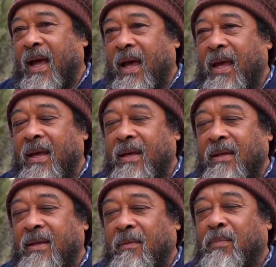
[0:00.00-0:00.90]
I
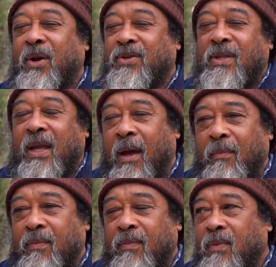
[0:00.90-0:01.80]
person
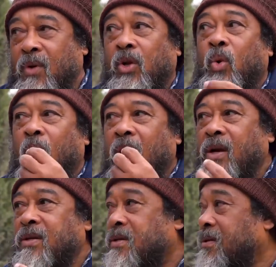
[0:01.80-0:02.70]
am. Not the
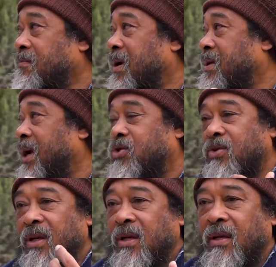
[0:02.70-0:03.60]
words, but
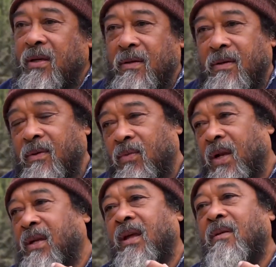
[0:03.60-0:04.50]
actually
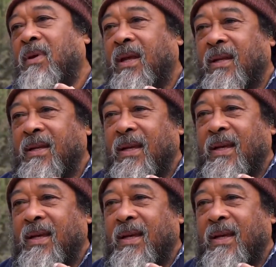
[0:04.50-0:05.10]
what they mean.